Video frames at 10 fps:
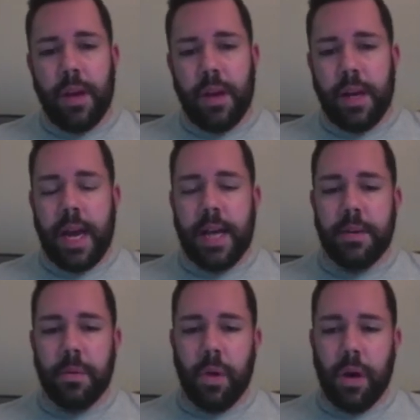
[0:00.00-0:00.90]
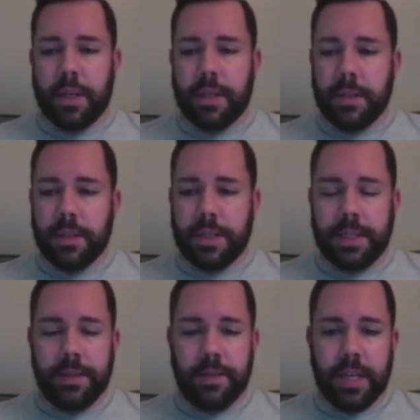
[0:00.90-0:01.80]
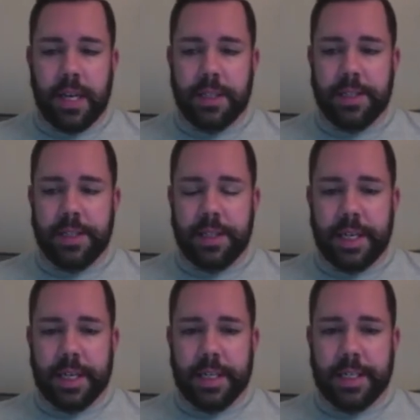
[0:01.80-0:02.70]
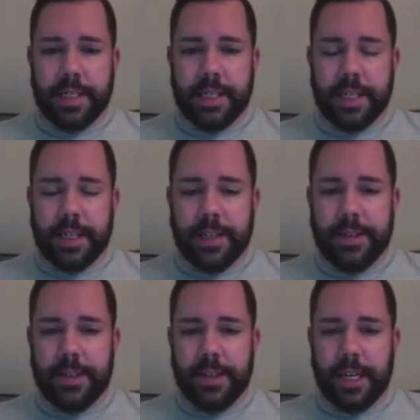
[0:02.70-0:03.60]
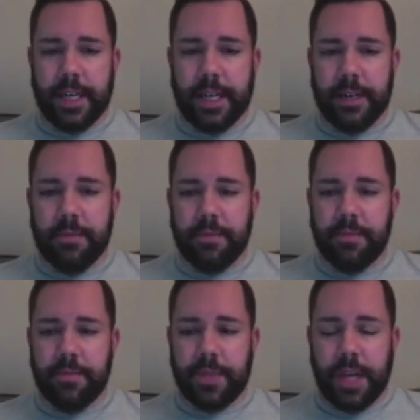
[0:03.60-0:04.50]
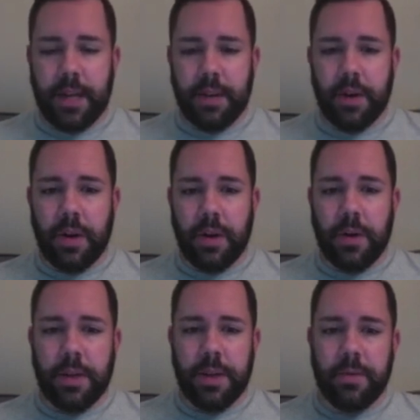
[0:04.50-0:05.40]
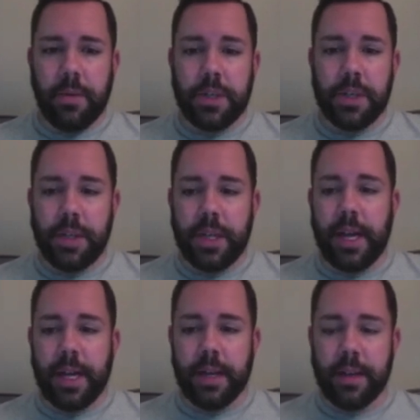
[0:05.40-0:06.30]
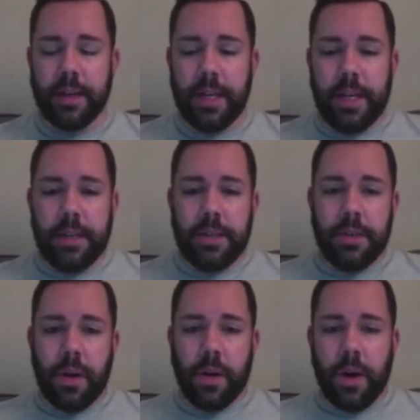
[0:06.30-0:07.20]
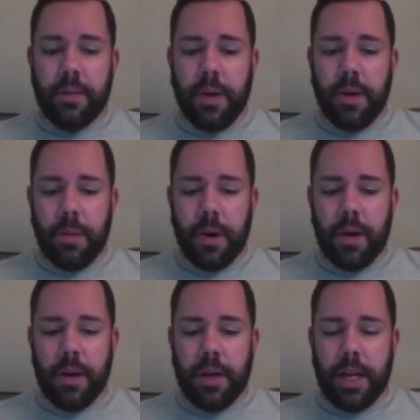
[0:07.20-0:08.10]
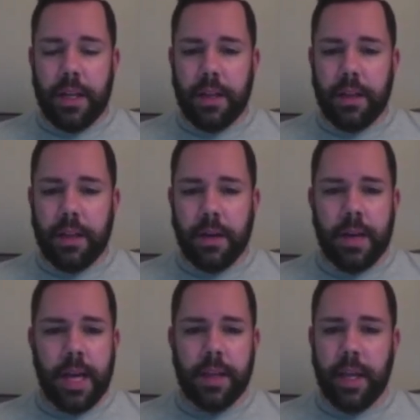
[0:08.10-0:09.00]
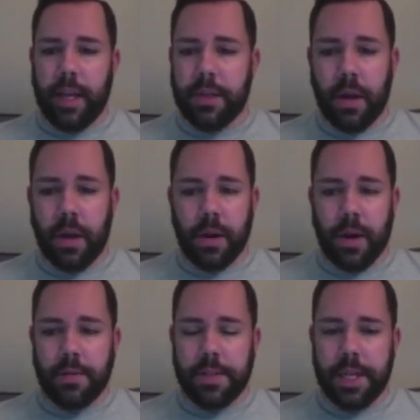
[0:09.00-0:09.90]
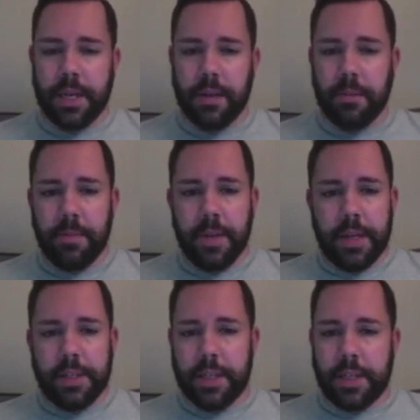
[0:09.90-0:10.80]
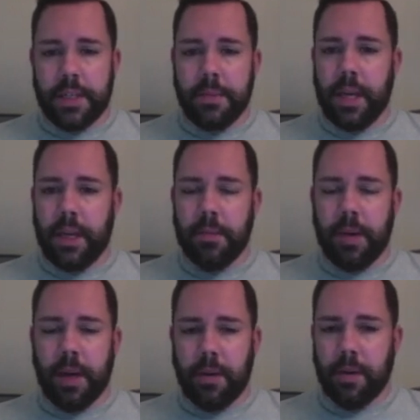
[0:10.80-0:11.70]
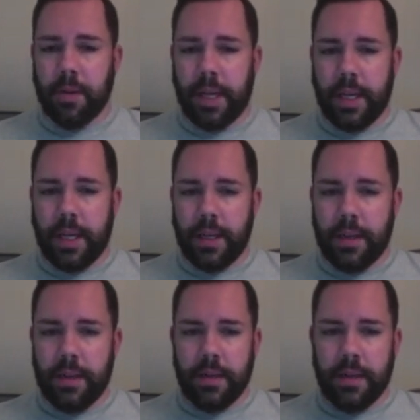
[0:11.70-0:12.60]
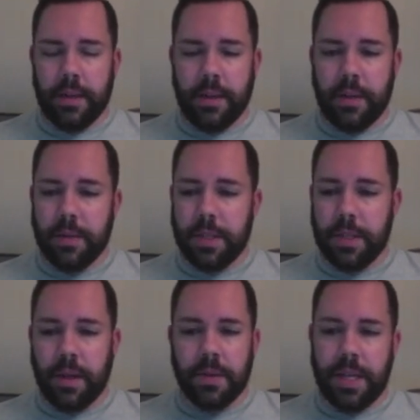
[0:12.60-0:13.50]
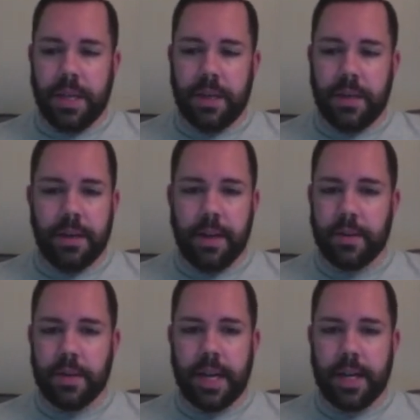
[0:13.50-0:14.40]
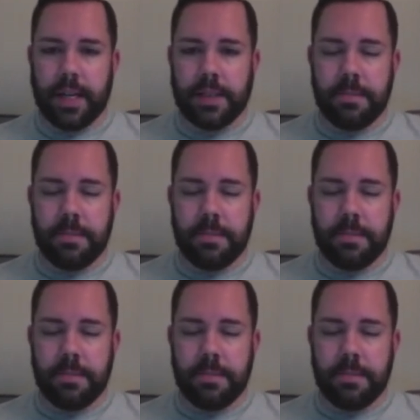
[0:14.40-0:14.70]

Had to walk to CVS and get Tylenol. And fortunately I had a $2 off coupon, and then they had like a $2 off sale. So I ended up getting the bottle for like, I think it was $1.10 after tax.